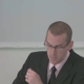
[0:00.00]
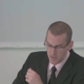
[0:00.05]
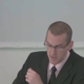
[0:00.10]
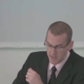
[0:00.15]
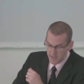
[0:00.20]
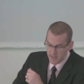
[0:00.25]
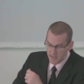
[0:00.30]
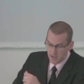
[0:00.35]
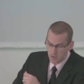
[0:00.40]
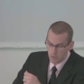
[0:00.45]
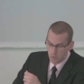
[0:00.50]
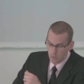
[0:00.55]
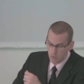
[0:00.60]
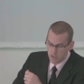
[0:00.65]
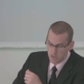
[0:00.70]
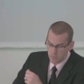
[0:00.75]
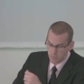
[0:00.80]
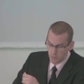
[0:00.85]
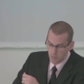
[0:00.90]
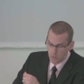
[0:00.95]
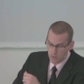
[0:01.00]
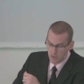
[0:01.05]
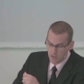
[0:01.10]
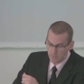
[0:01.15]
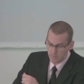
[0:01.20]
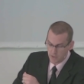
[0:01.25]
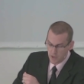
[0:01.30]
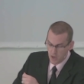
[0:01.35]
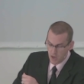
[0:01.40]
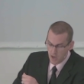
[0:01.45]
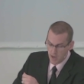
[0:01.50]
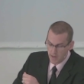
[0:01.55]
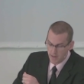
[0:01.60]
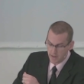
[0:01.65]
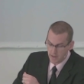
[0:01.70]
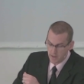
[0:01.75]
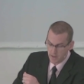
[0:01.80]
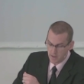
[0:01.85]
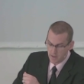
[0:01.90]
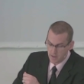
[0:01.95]
But he who was born of
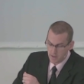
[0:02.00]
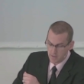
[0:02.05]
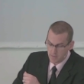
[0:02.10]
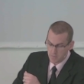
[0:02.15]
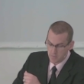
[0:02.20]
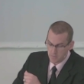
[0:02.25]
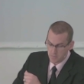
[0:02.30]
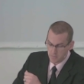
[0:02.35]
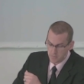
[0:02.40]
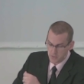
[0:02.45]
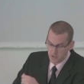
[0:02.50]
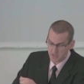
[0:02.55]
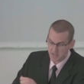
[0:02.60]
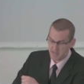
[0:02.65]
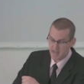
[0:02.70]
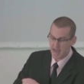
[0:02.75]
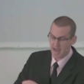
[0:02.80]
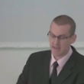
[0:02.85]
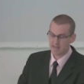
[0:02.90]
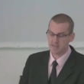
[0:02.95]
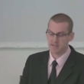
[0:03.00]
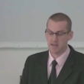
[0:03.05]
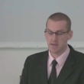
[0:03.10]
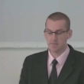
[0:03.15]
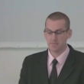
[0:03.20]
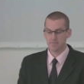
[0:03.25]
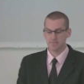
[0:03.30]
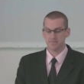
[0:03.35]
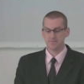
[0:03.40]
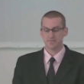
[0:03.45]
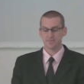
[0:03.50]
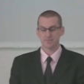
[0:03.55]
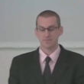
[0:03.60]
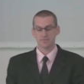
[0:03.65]
God protects him.